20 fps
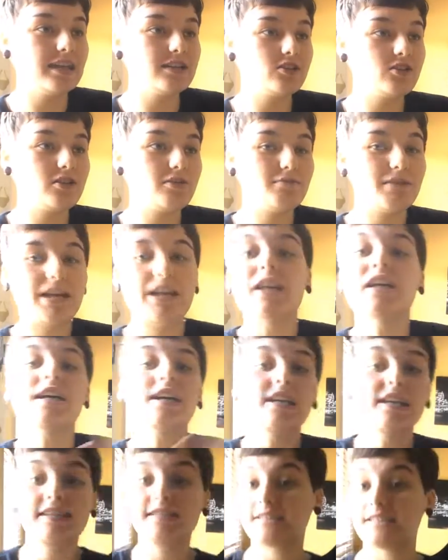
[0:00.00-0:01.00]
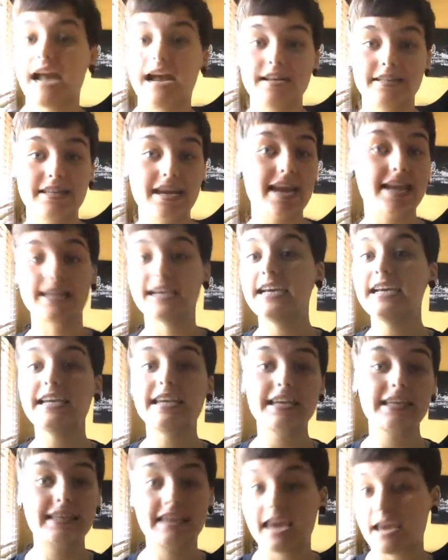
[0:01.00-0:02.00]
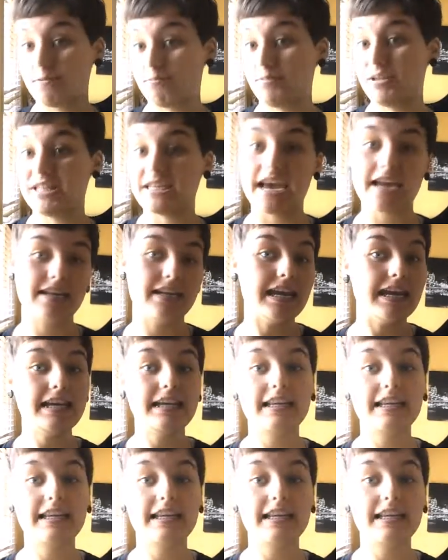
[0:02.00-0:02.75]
And she went, he's not dead. He can't be dead.